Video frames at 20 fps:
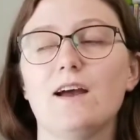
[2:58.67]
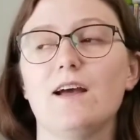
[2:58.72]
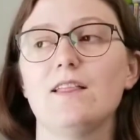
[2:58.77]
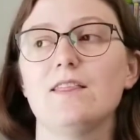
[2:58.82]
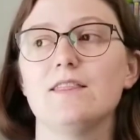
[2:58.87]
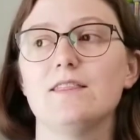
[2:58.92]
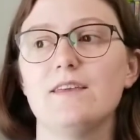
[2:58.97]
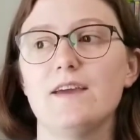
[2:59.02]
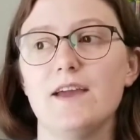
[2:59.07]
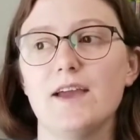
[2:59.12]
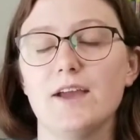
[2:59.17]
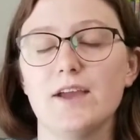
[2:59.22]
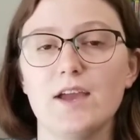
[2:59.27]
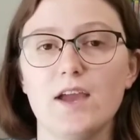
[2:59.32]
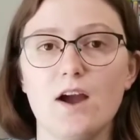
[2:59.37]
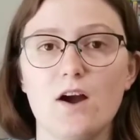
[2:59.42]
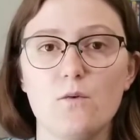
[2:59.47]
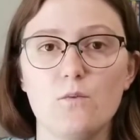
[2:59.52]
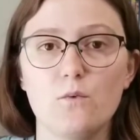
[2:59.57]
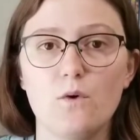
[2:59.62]
They
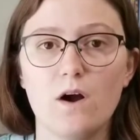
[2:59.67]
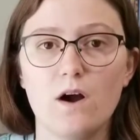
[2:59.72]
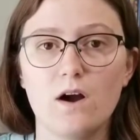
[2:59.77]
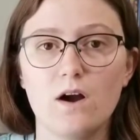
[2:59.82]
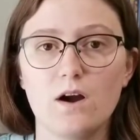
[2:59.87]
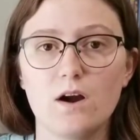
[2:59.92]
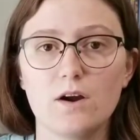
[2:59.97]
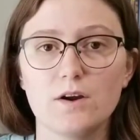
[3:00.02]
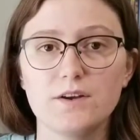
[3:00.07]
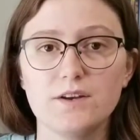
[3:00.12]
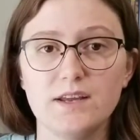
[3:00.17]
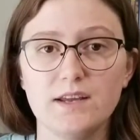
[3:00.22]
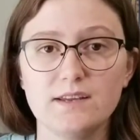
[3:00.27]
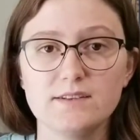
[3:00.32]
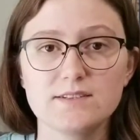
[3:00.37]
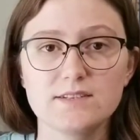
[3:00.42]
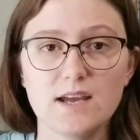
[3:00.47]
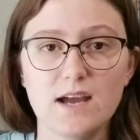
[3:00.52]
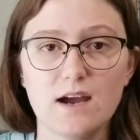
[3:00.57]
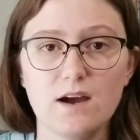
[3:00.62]
are
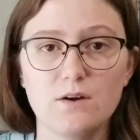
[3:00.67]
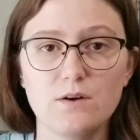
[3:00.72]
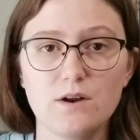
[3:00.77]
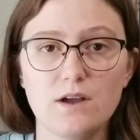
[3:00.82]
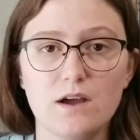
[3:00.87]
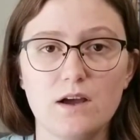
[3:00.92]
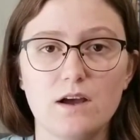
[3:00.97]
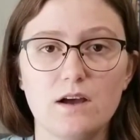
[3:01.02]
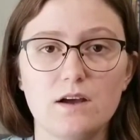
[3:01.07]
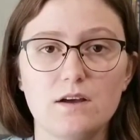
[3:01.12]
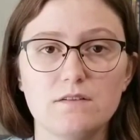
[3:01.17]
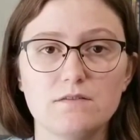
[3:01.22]
knit out of